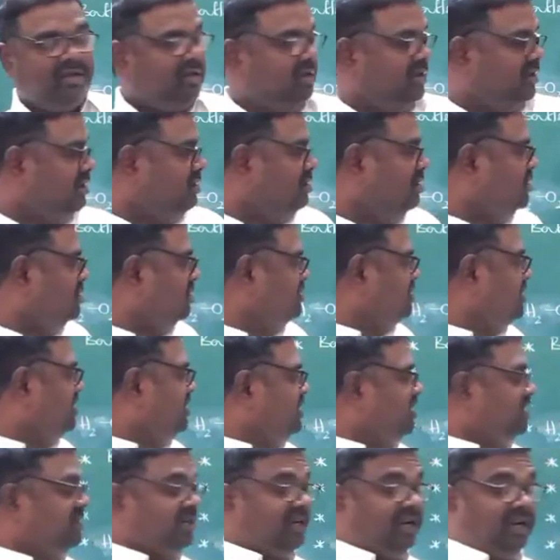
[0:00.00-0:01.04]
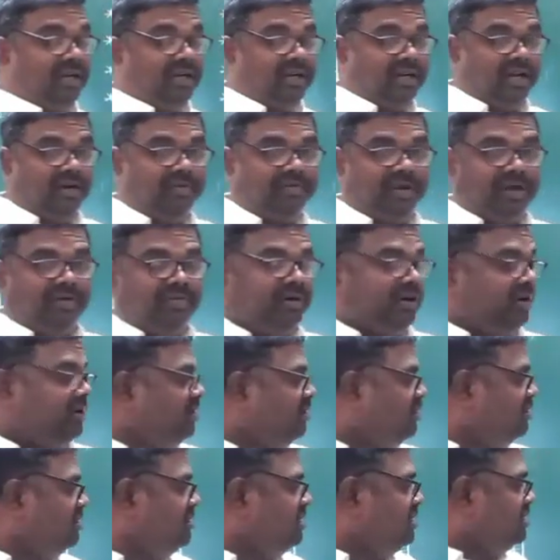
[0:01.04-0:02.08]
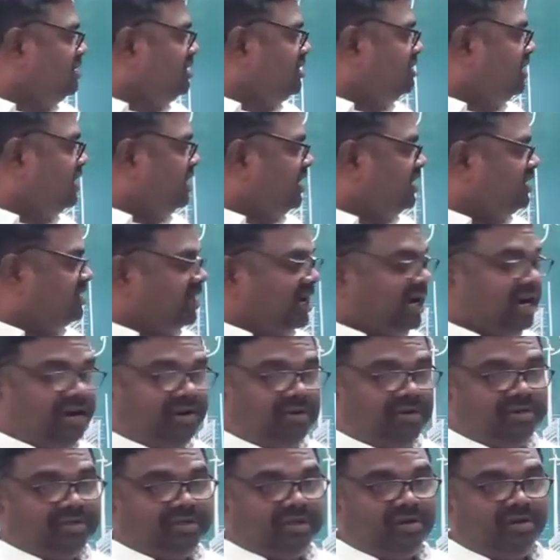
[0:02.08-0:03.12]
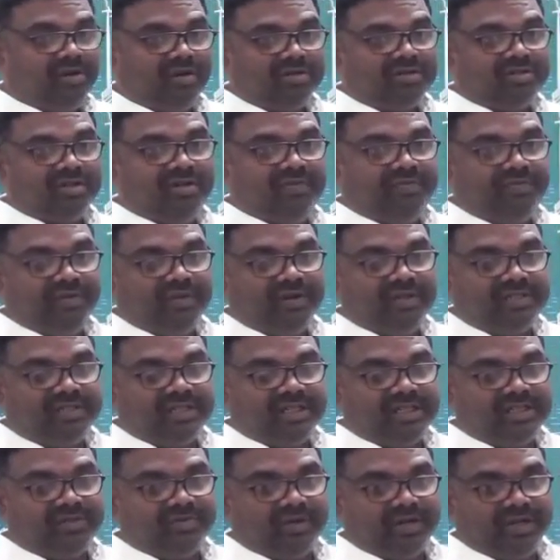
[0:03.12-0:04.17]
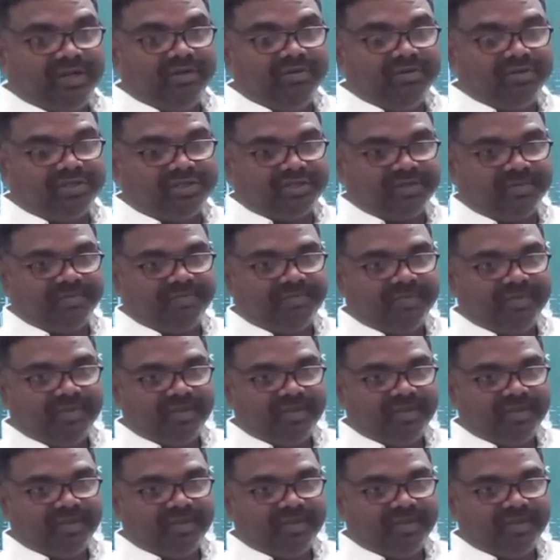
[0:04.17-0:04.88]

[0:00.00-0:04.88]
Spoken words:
In order to generate electrical power, that is hydrogen oxygen fuel cells were used.